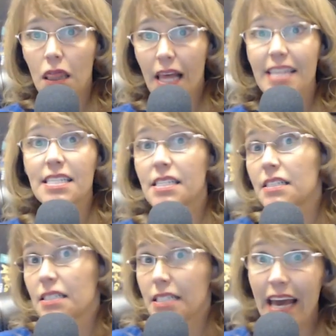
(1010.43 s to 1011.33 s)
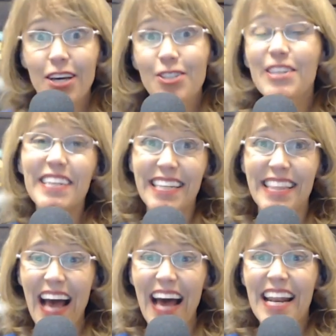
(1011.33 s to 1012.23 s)
Let's take a look
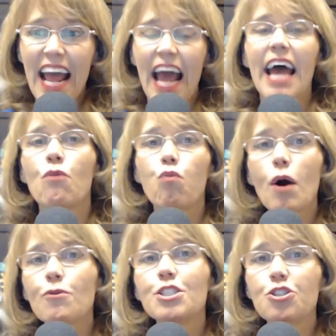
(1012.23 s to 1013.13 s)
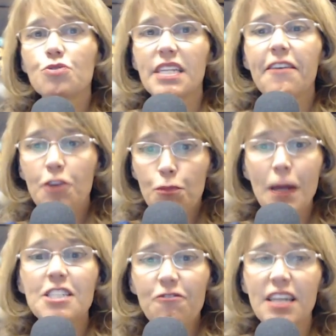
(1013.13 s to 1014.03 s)
at that. And what would you, if your
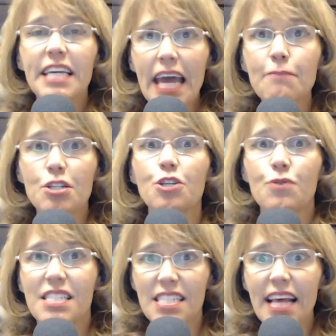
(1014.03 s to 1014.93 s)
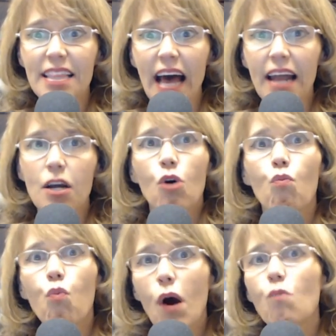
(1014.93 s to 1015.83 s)
best friend came to you and said that,
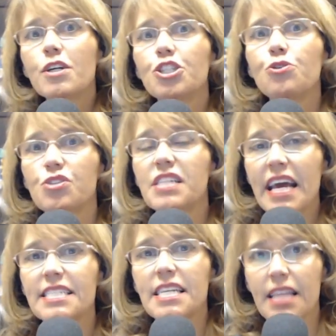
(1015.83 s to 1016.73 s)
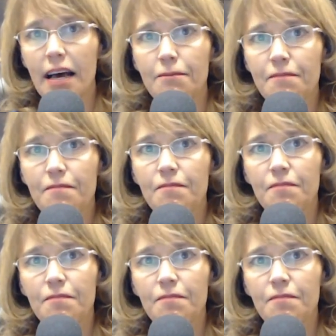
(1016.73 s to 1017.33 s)
what would you say to them?